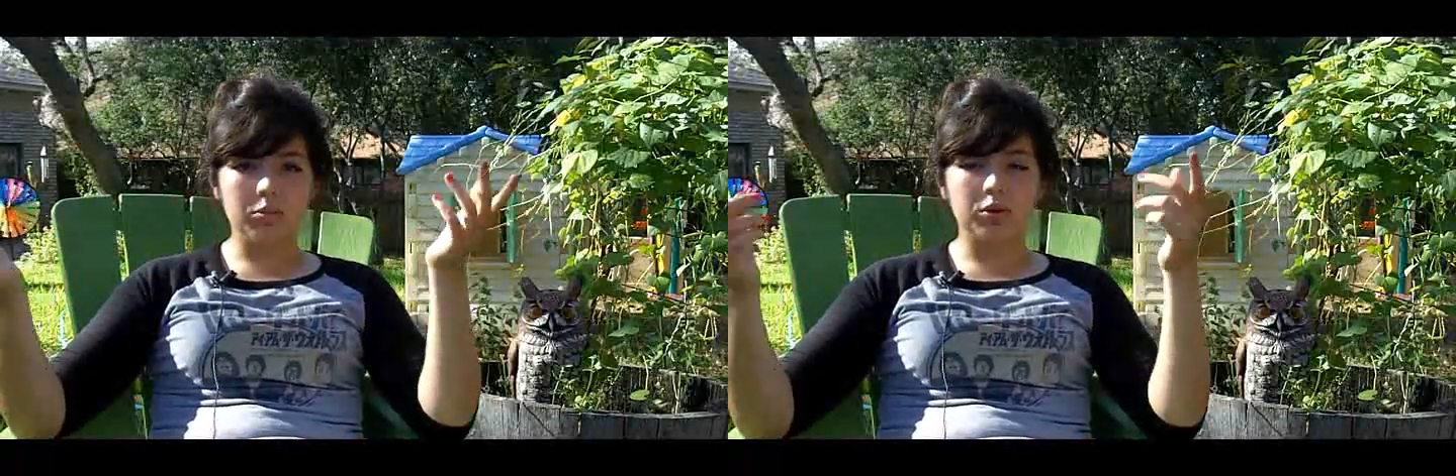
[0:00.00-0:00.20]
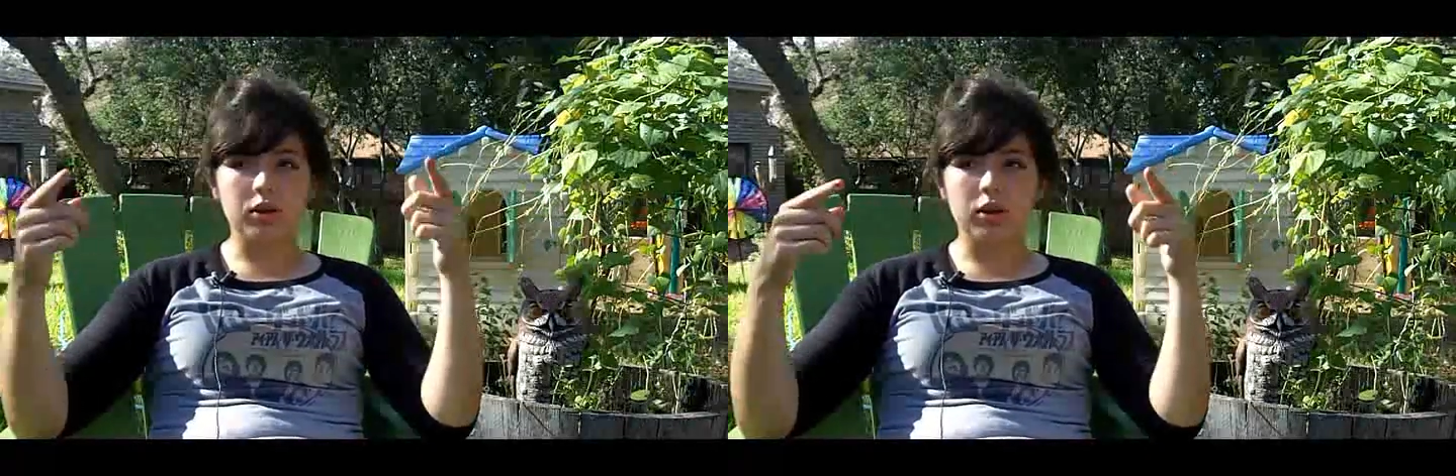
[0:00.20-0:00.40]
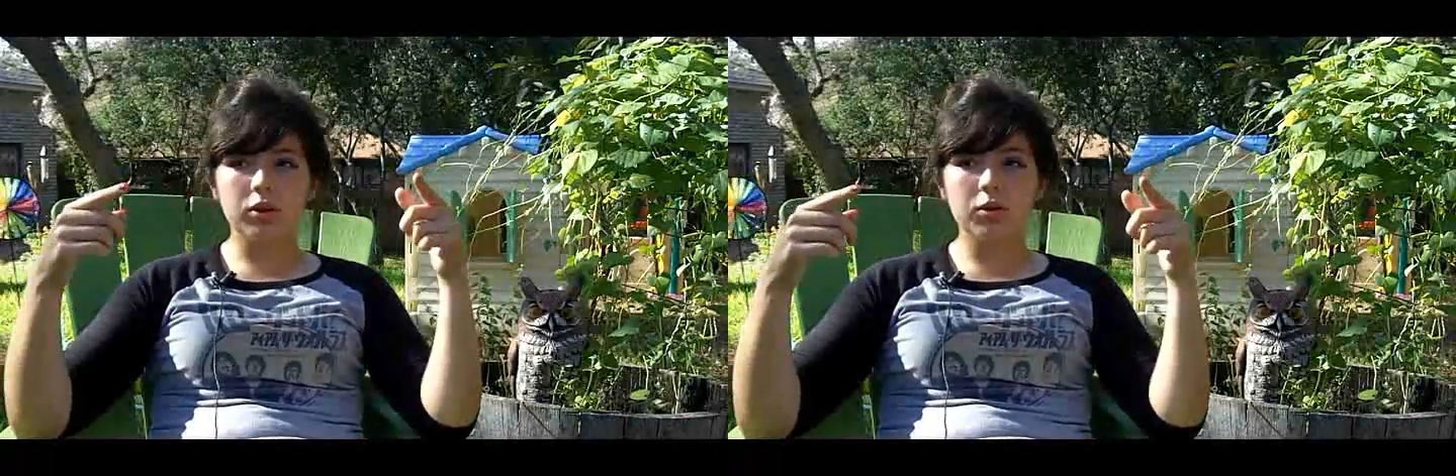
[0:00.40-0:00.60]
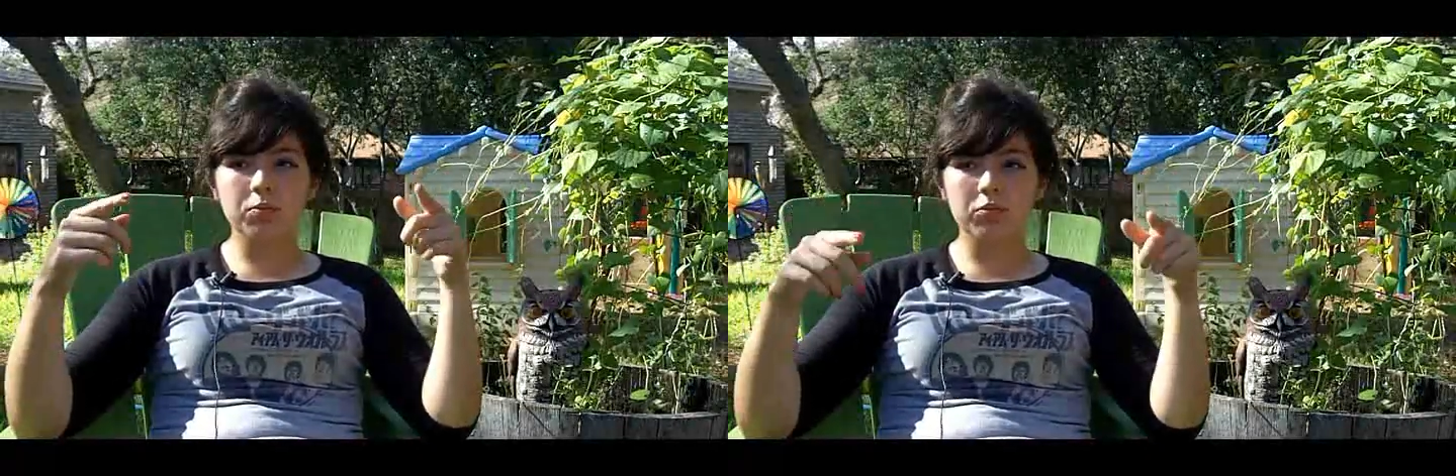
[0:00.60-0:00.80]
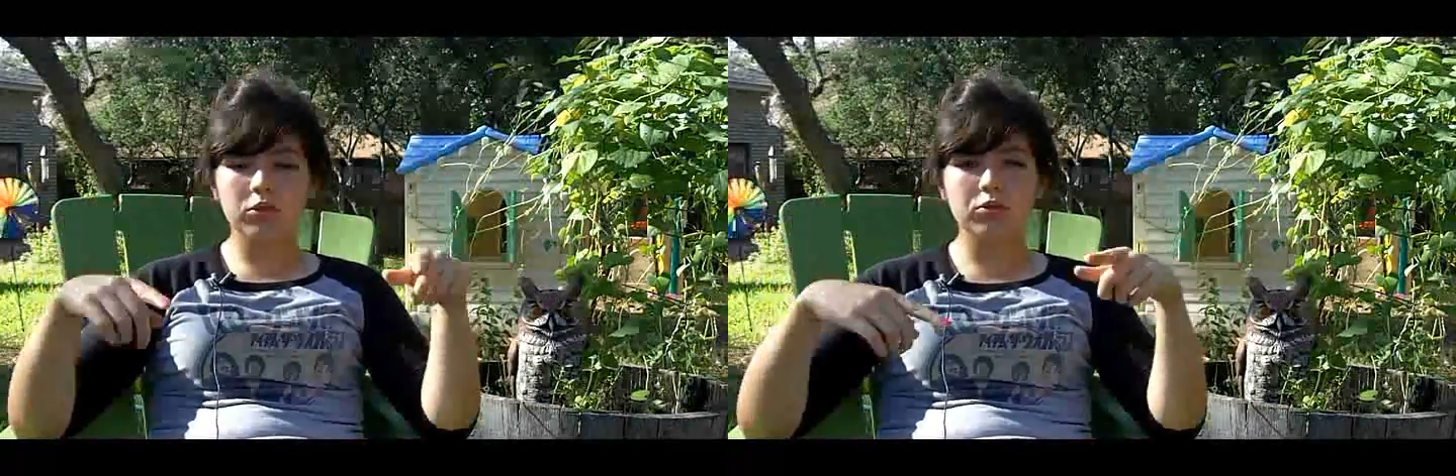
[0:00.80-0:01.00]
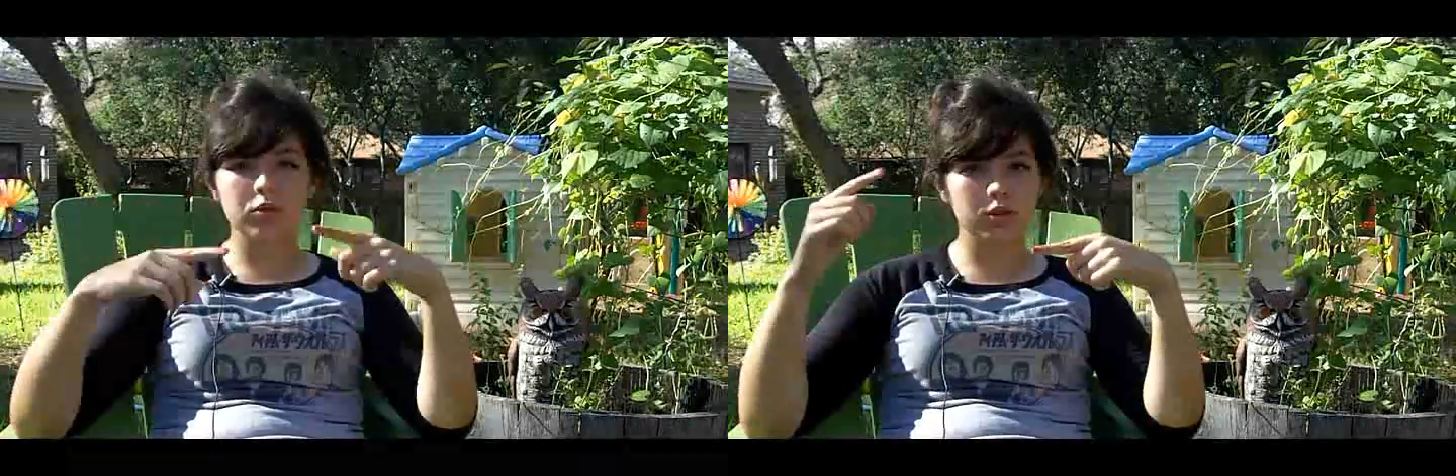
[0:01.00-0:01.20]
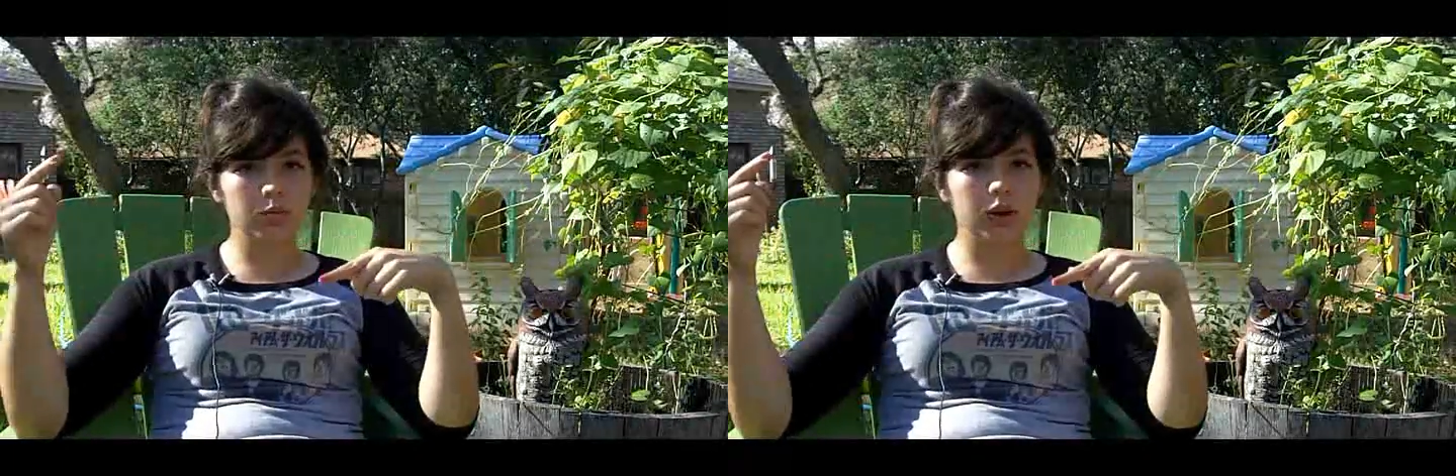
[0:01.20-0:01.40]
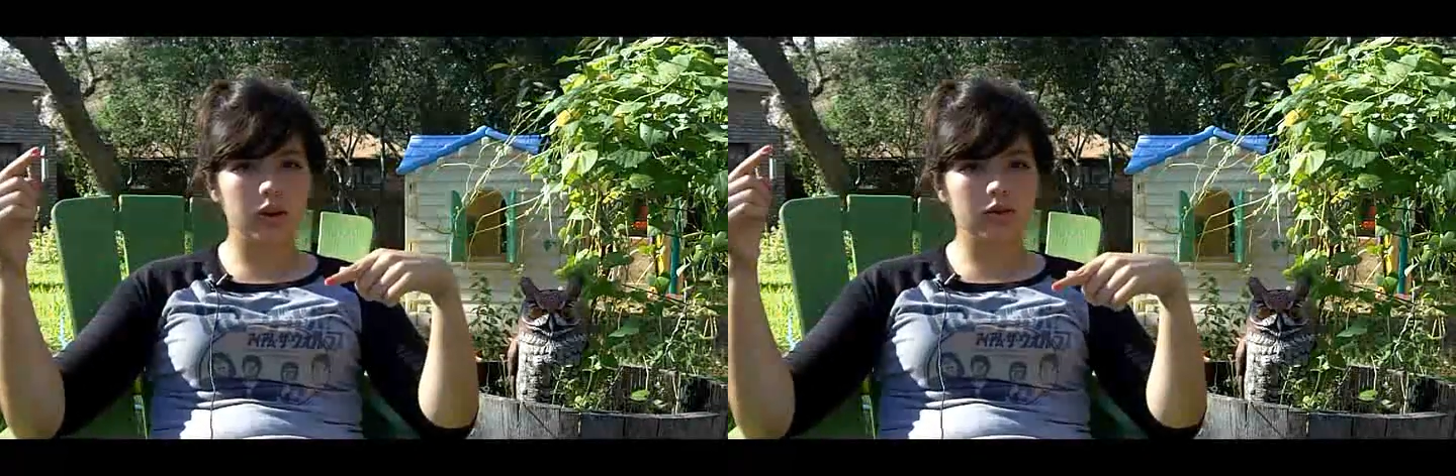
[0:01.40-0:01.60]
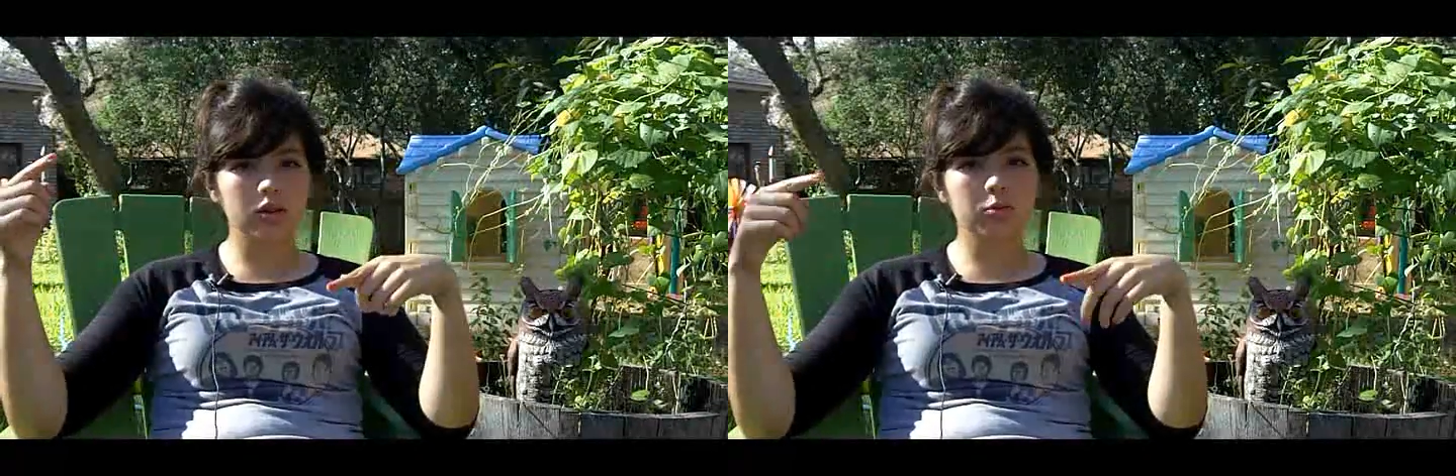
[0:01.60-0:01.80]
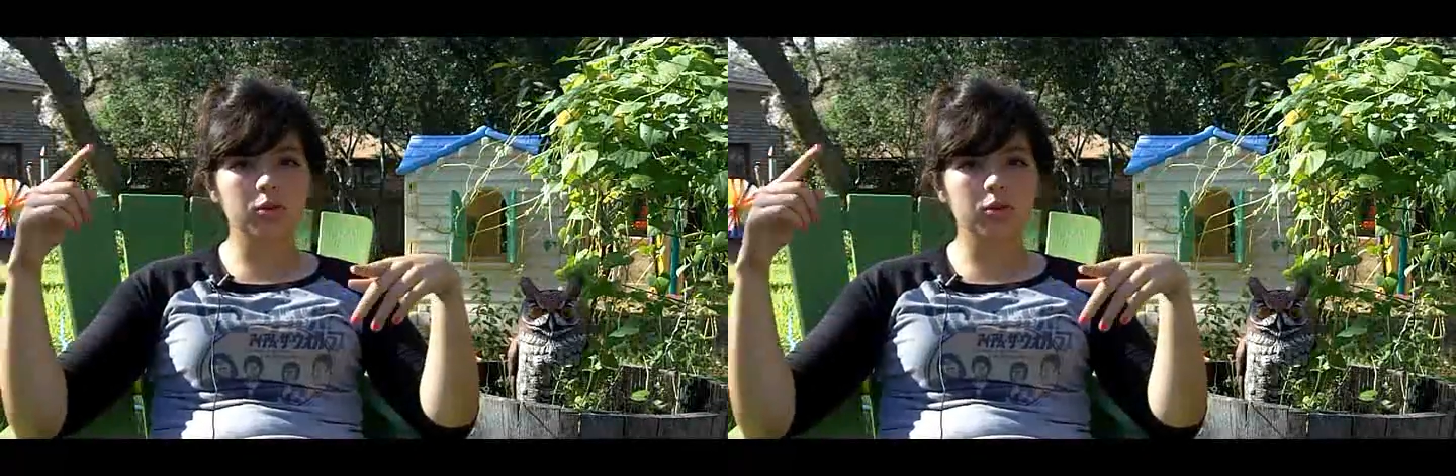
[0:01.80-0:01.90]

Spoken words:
We'll go to the parks in the